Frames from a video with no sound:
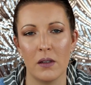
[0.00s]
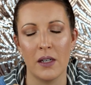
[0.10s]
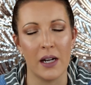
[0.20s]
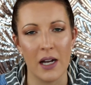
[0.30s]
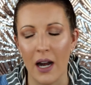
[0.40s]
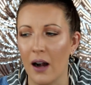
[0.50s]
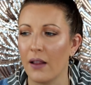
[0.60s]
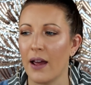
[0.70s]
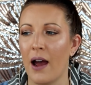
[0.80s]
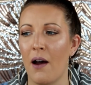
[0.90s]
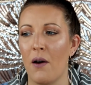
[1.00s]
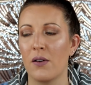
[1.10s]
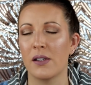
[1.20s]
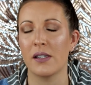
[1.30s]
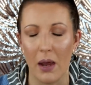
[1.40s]
getting out of the
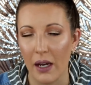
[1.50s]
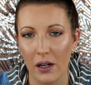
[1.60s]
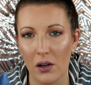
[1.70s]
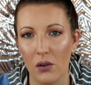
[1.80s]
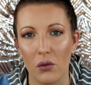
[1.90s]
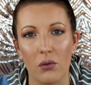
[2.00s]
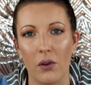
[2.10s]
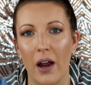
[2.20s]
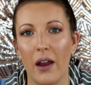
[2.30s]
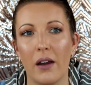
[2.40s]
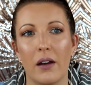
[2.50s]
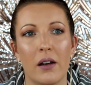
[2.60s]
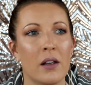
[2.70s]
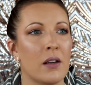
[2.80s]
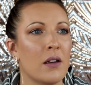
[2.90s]
house, making a new friend,
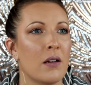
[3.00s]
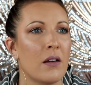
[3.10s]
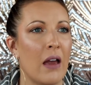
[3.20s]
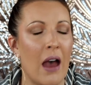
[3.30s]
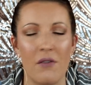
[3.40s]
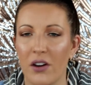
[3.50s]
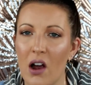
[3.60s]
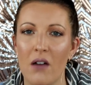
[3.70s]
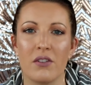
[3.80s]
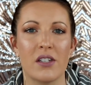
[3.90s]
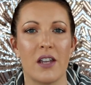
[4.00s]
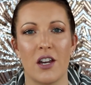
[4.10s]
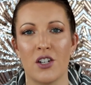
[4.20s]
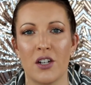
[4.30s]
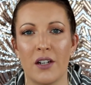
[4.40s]
having
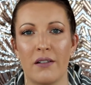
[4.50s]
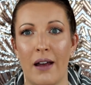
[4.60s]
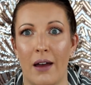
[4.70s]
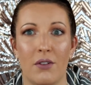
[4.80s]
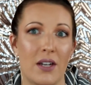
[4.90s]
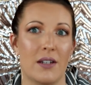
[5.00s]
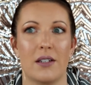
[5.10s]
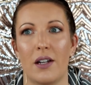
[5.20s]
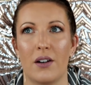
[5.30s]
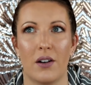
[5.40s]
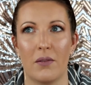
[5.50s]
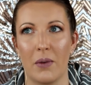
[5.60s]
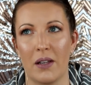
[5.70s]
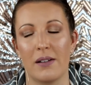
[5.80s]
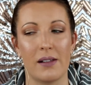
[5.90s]
conversation, having dinner,
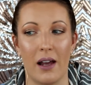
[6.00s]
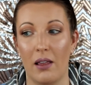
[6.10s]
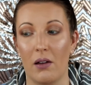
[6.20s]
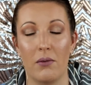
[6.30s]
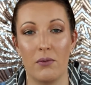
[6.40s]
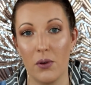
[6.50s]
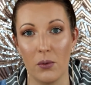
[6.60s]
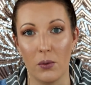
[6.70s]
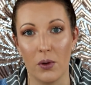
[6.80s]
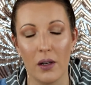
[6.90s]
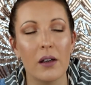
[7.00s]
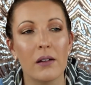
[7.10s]
because I love food.